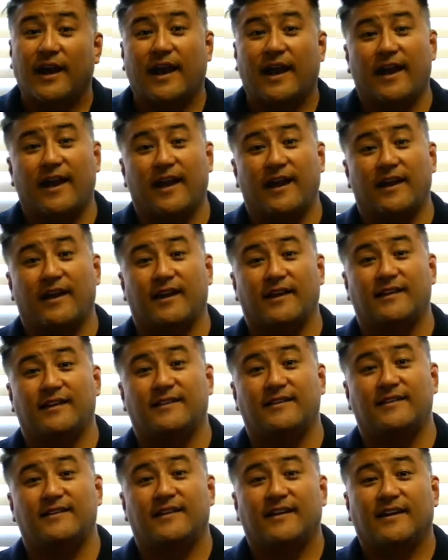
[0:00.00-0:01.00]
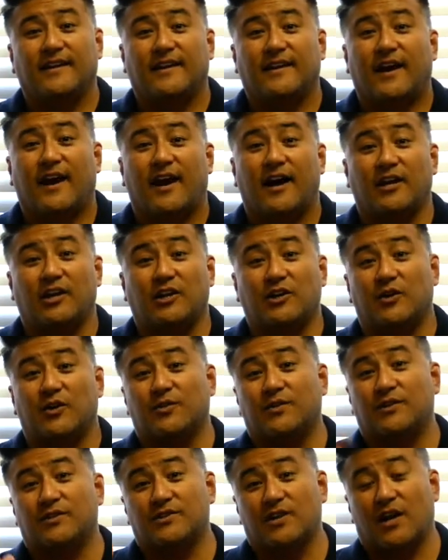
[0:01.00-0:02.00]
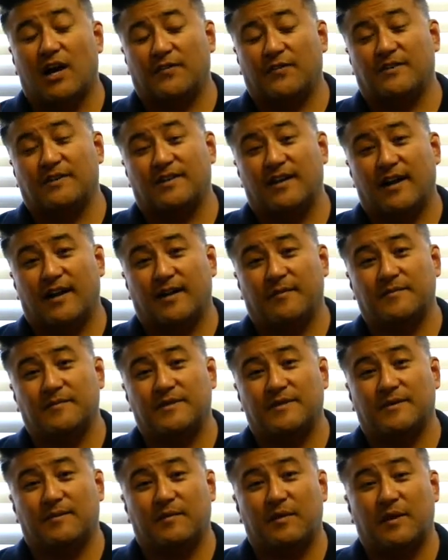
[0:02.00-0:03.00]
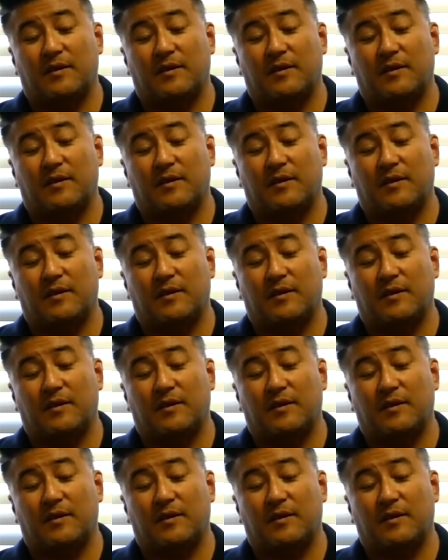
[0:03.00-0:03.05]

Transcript: and uh, you know, there's oftentimes,